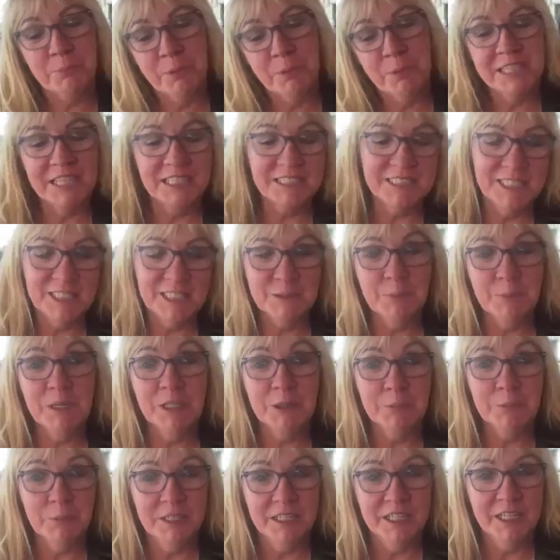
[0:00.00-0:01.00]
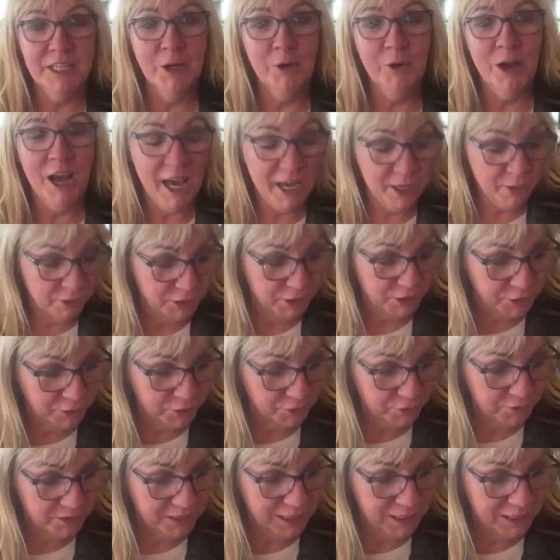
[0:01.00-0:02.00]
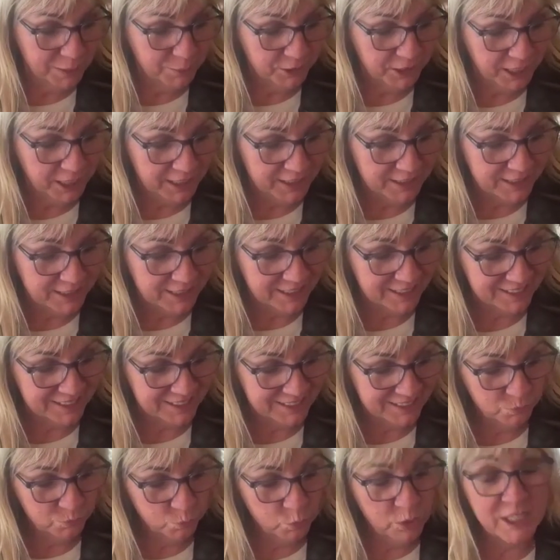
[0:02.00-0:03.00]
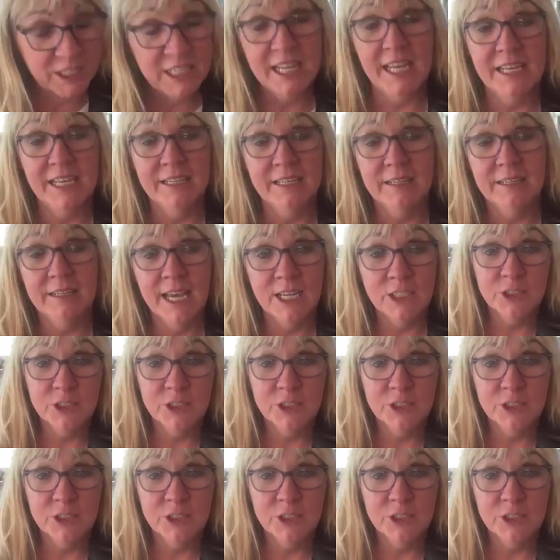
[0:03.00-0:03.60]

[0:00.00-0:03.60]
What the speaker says: you on the podcast next month, but in Ohio in a couple of days. One day,